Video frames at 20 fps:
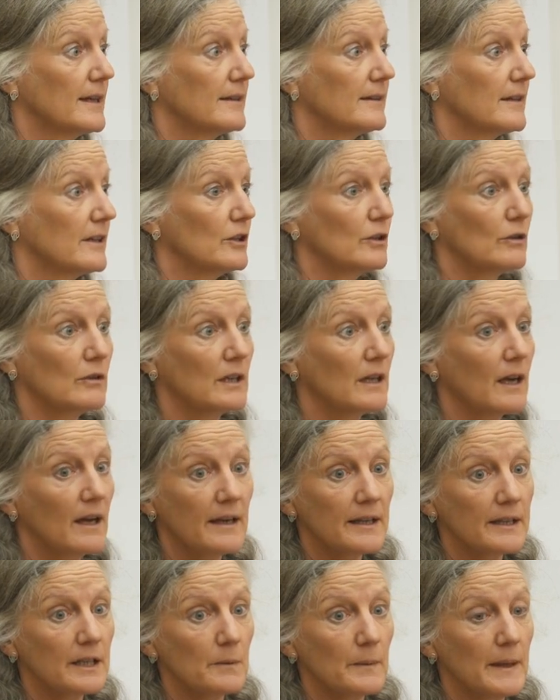That you're
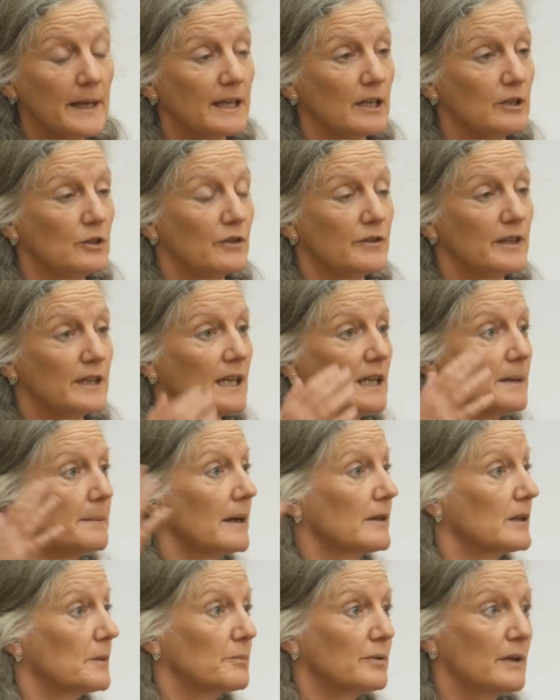lying awake and you're thinking
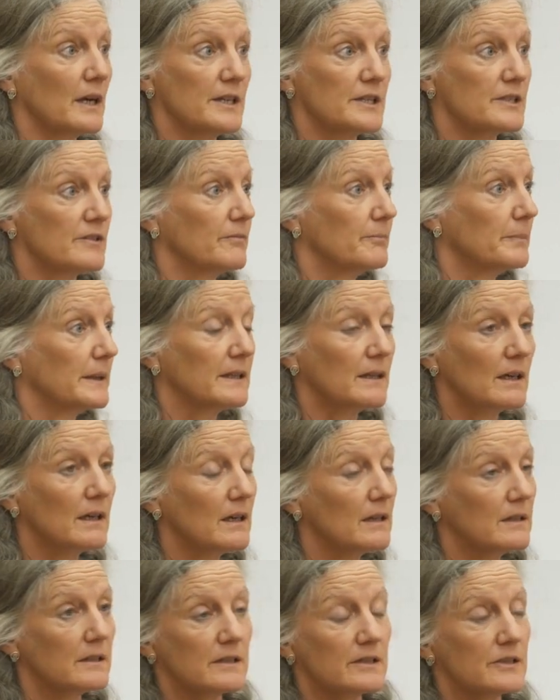about the price of
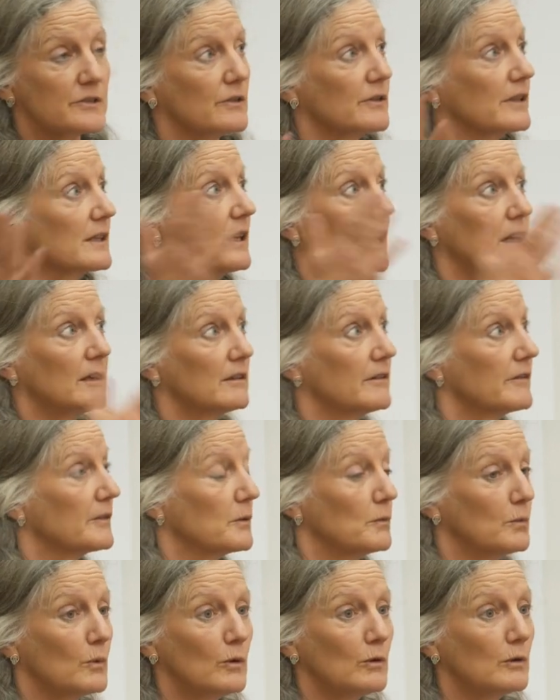bananas or the colour of
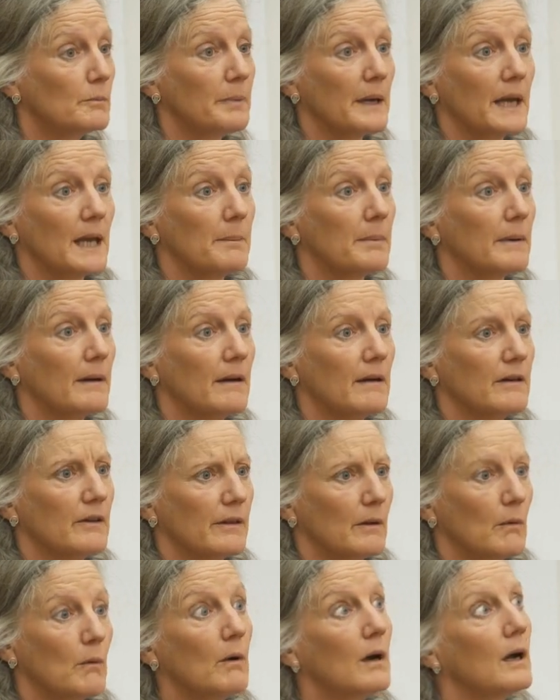the wallpaper, and you
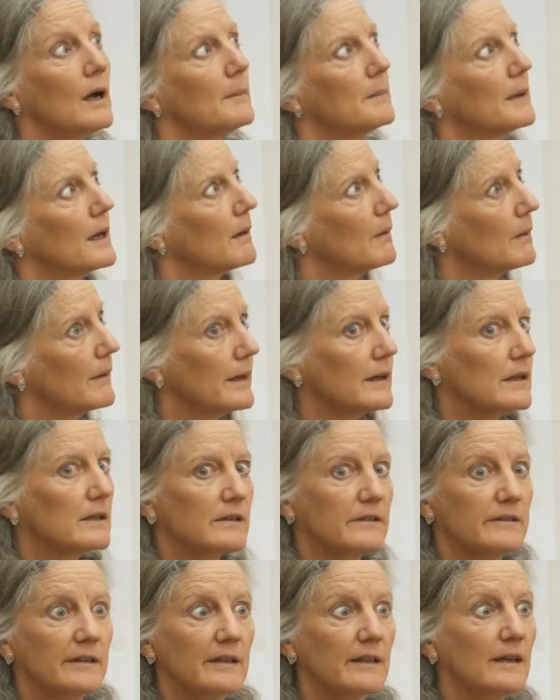think, why am I awake
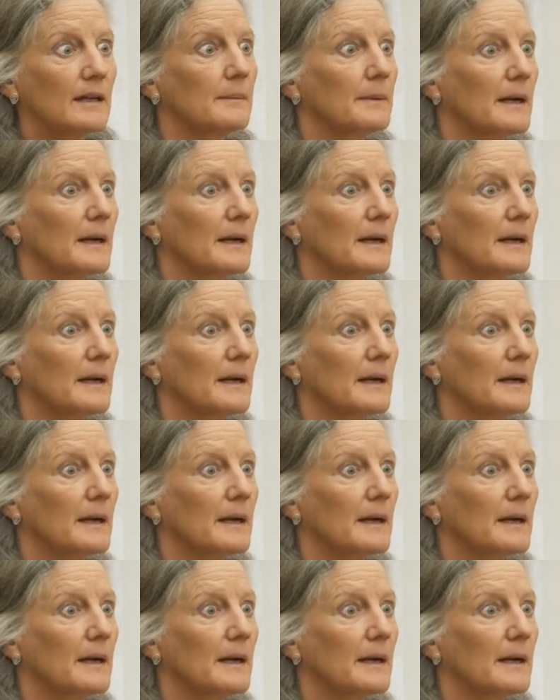just thinking